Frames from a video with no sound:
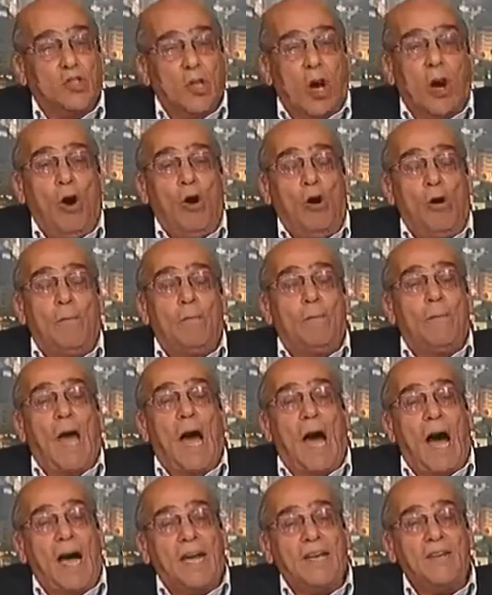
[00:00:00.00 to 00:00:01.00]
So
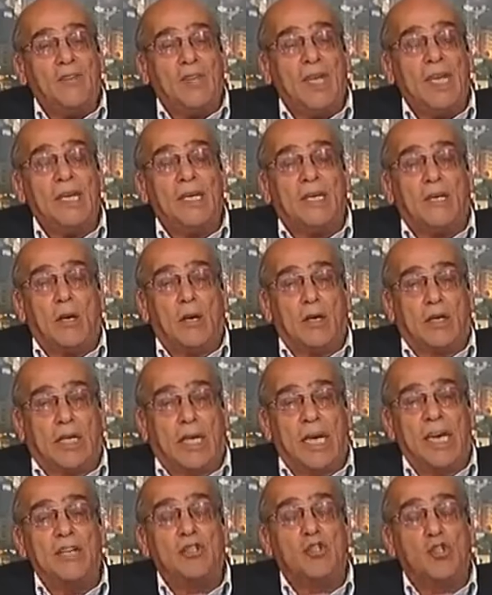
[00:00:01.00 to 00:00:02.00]
I think
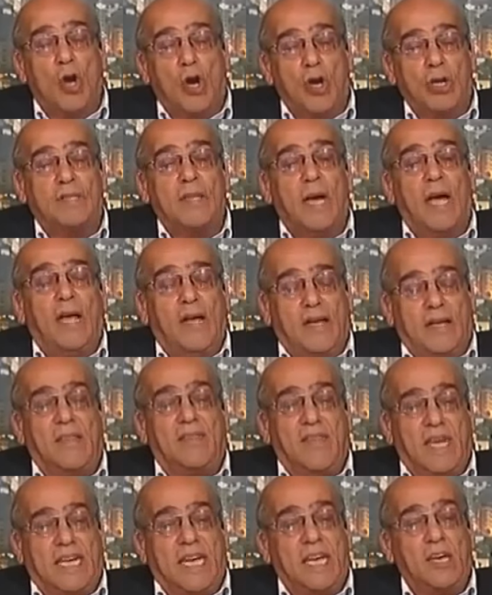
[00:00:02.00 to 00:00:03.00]

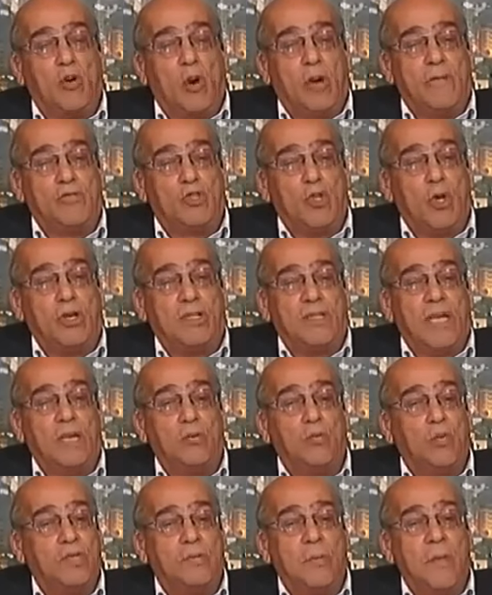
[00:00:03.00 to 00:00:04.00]
the king of
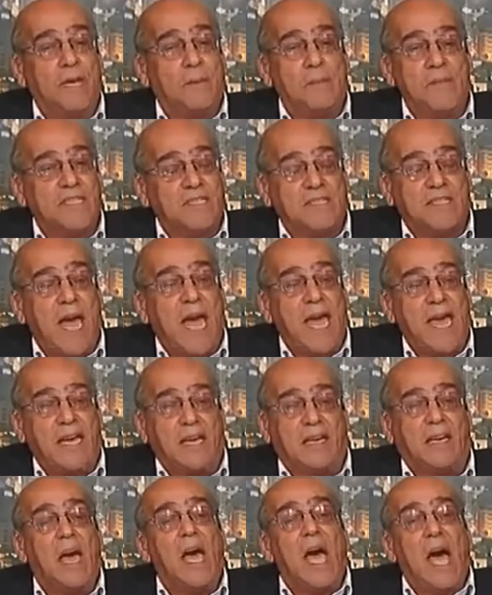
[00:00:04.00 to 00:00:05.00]
Jordan would make
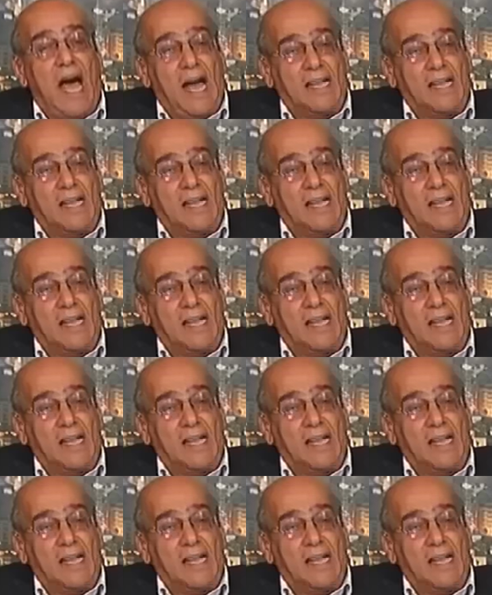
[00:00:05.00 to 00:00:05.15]
mistake.